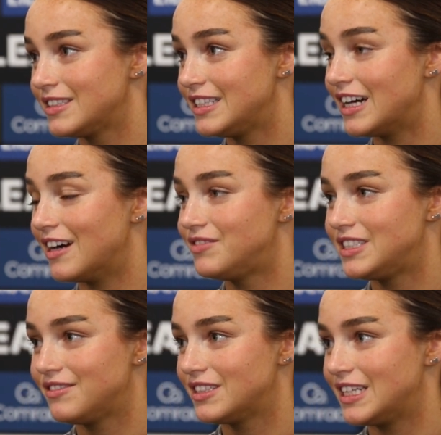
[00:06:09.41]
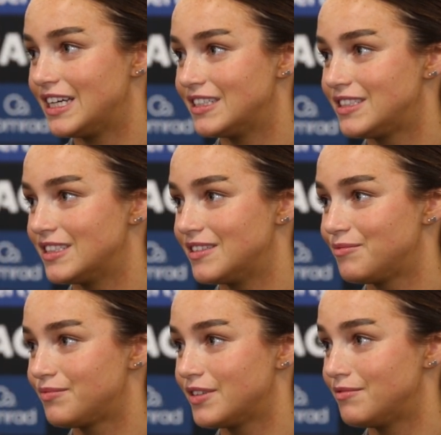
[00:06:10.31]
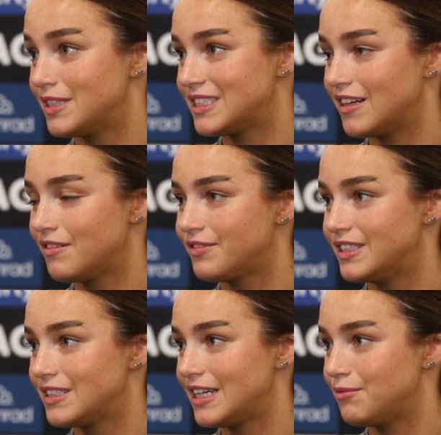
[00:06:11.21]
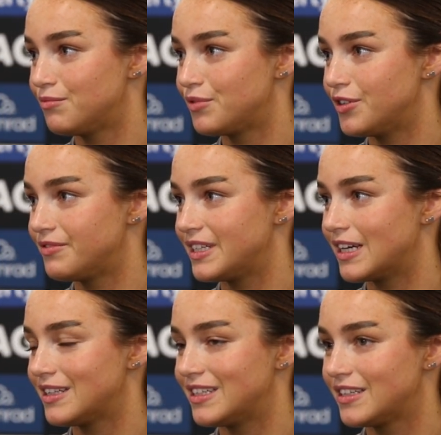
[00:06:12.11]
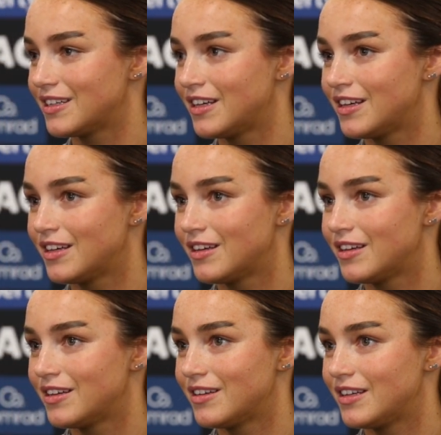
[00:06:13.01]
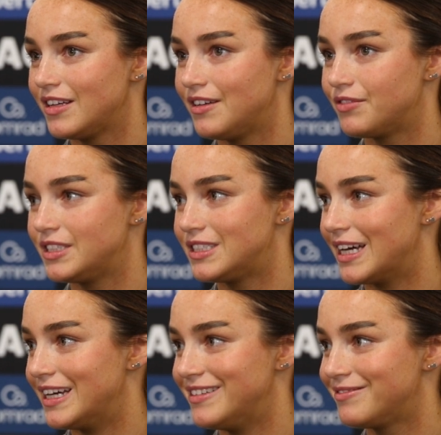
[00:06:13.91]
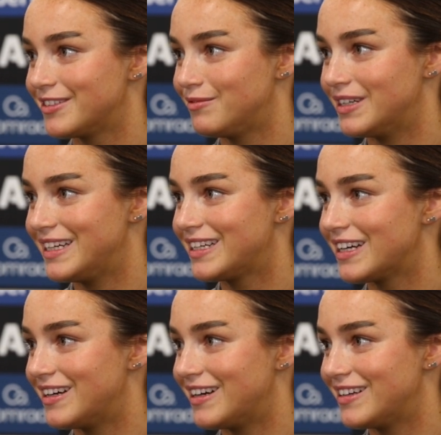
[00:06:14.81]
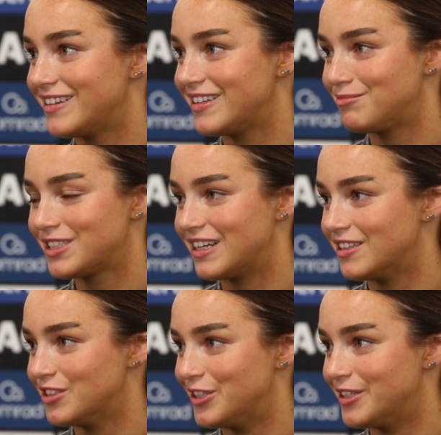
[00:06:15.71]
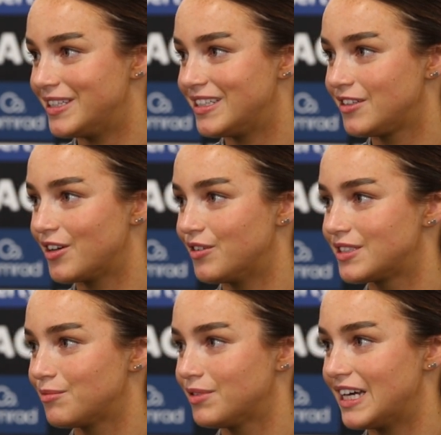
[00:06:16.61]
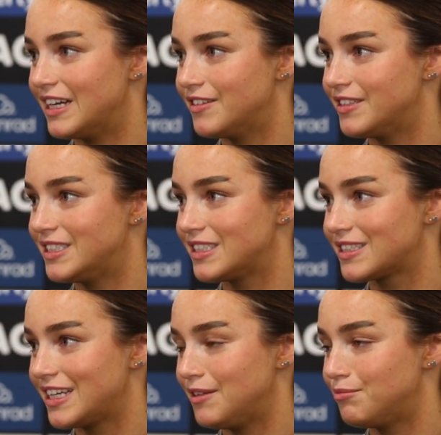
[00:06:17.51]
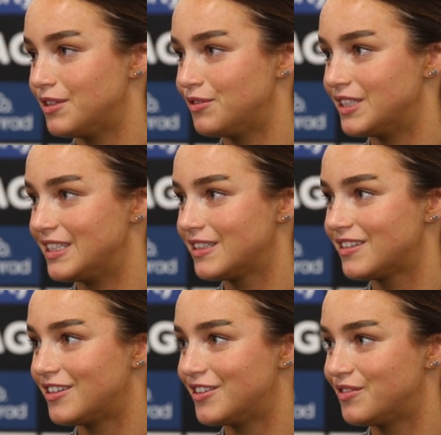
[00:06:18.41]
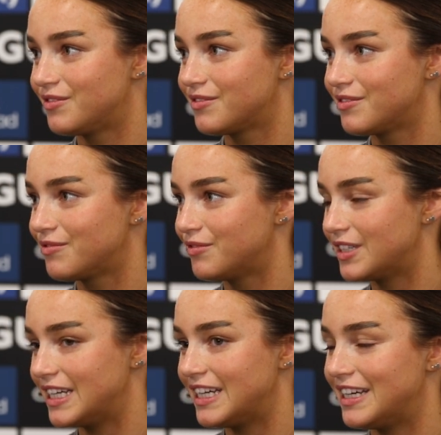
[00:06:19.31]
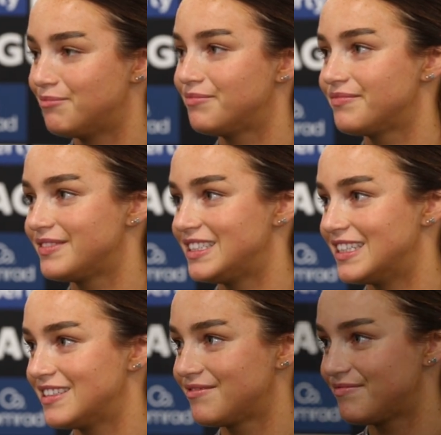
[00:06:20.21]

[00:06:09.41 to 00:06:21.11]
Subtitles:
Yeah, I've definitely had to prove myself and keep improving. I think every day, every week, I'm trying to learn and grow as a player and just keep building on what I am. Yeah.